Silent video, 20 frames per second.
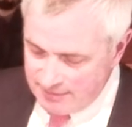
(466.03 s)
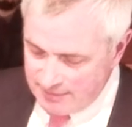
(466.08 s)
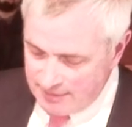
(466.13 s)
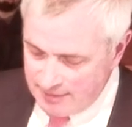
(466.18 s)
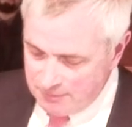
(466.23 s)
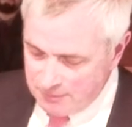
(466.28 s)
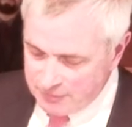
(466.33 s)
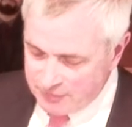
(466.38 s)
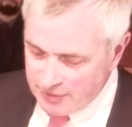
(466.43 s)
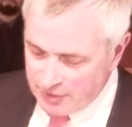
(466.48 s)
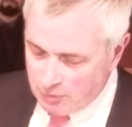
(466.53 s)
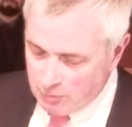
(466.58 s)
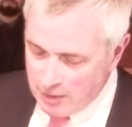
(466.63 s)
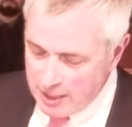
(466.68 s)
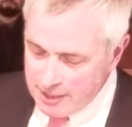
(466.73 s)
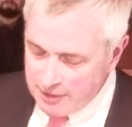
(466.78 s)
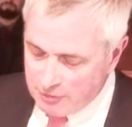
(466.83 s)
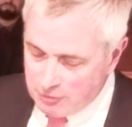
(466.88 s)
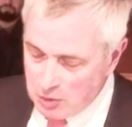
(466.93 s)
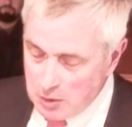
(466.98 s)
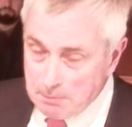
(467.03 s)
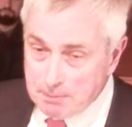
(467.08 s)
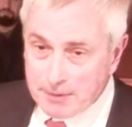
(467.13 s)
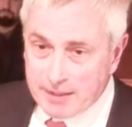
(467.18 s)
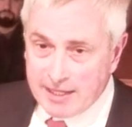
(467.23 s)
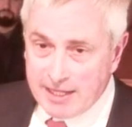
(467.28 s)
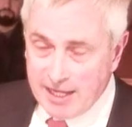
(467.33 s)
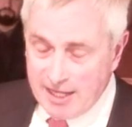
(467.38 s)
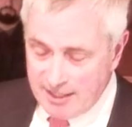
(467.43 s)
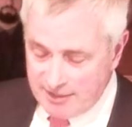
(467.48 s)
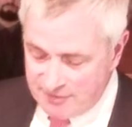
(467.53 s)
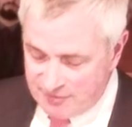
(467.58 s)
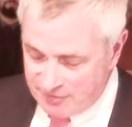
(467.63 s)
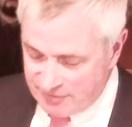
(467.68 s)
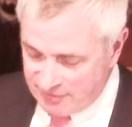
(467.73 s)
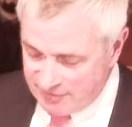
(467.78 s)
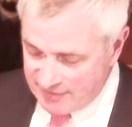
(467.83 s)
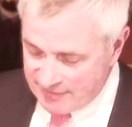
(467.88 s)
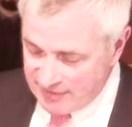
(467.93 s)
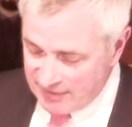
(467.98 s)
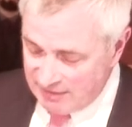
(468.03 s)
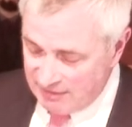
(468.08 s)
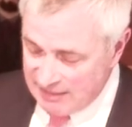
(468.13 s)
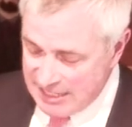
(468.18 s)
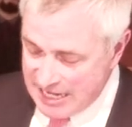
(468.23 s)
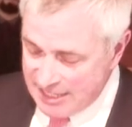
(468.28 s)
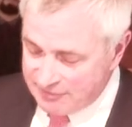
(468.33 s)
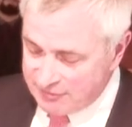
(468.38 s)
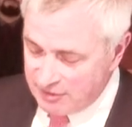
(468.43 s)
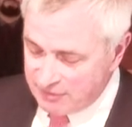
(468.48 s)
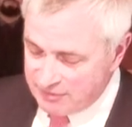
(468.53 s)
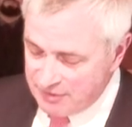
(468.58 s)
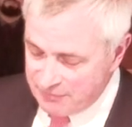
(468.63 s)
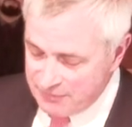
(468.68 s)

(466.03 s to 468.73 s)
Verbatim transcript: It was a great group of kids in the classes of